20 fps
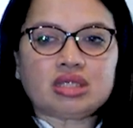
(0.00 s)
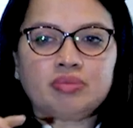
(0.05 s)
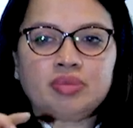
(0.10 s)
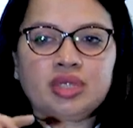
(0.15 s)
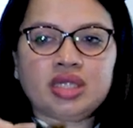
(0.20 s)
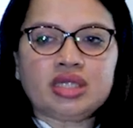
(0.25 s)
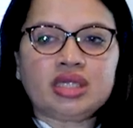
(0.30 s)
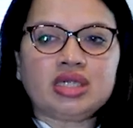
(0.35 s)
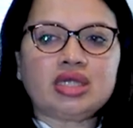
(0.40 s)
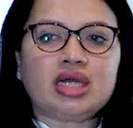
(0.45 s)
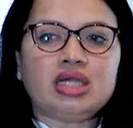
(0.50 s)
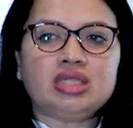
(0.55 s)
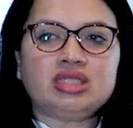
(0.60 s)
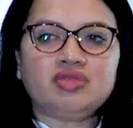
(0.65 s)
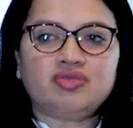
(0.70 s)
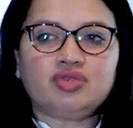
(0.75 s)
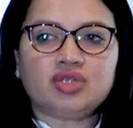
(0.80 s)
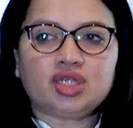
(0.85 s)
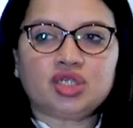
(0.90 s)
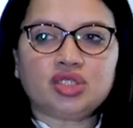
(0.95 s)
medial
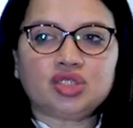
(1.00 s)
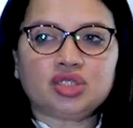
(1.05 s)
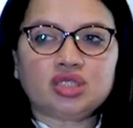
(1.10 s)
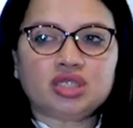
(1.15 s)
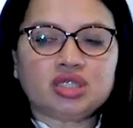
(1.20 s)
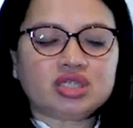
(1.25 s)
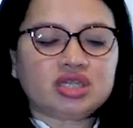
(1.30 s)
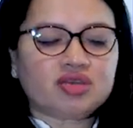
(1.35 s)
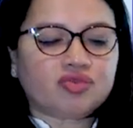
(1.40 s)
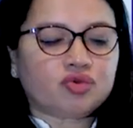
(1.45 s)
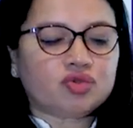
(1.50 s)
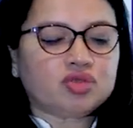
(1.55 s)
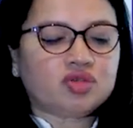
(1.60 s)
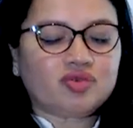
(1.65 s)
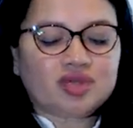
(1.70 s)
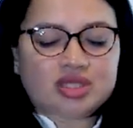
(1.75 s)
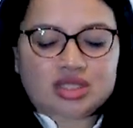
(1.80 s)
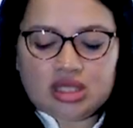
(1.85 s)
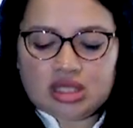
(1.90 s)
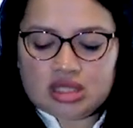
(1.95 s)
calcification and therefore the
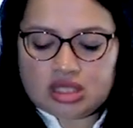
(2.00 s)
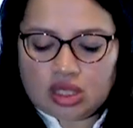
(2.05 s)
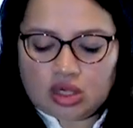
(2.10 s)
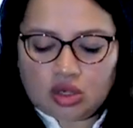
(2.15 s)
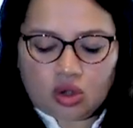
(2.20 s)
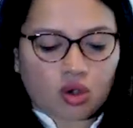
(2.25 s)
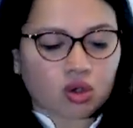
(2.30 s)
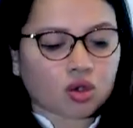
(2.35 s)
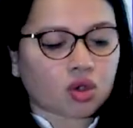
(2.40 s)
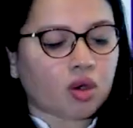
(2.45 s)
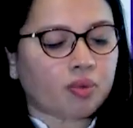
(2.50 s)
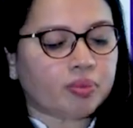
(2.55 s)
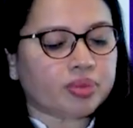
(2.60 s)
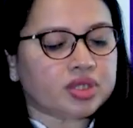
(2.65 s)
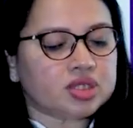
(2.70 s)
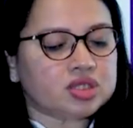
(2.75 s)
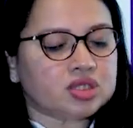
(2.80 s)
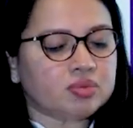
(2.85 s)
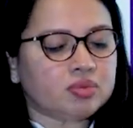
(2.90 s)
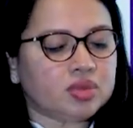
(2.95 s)
vessels are
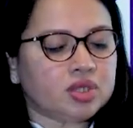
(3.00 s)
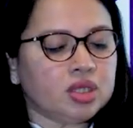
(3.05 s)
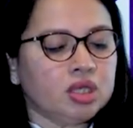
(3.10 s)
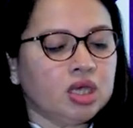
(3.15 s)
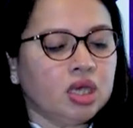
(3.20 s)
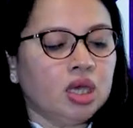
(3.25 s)
non-compressible.